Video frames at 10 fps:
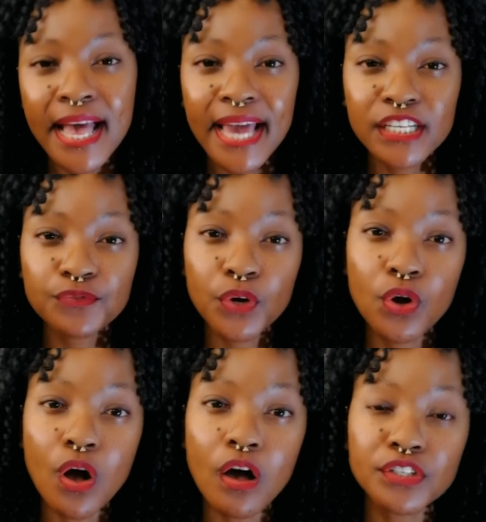It is for
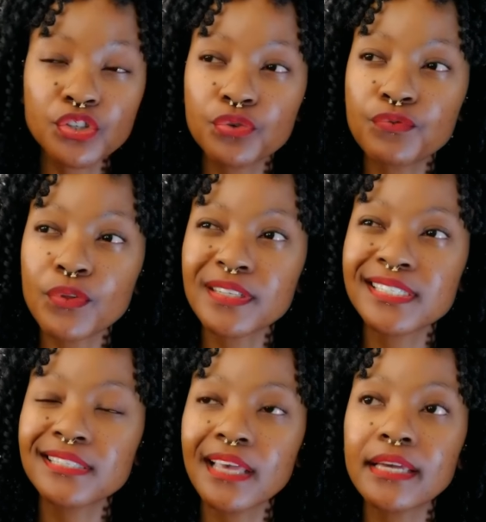God to, for the
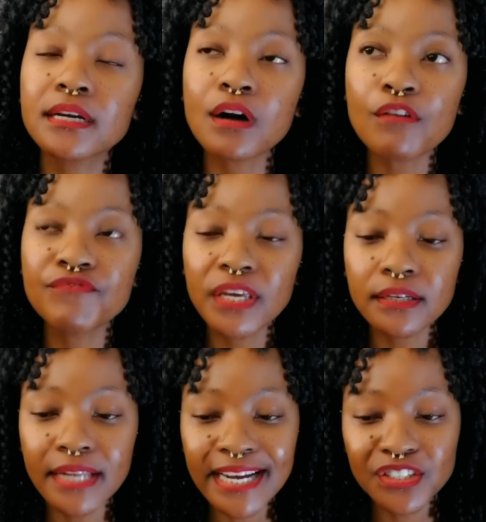sake of the
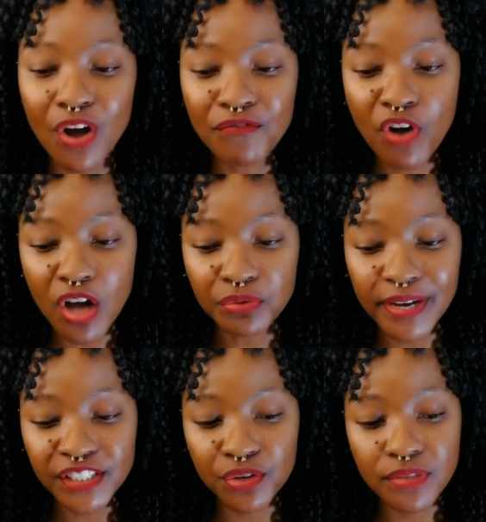elect of God,
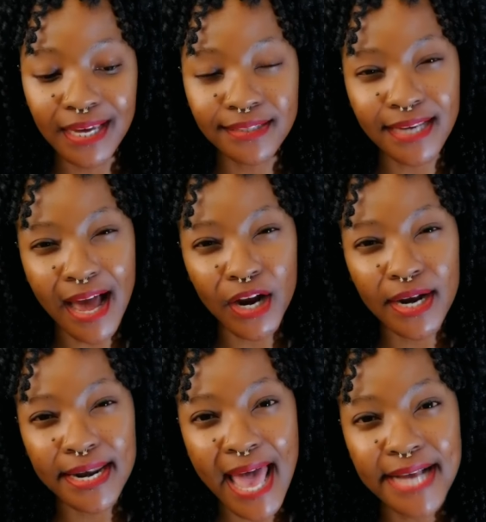rescue the entire
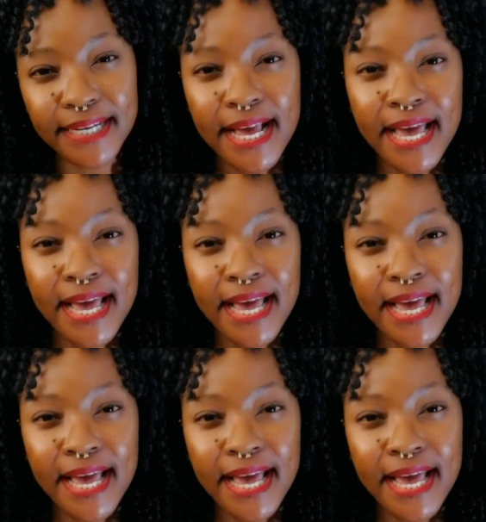land.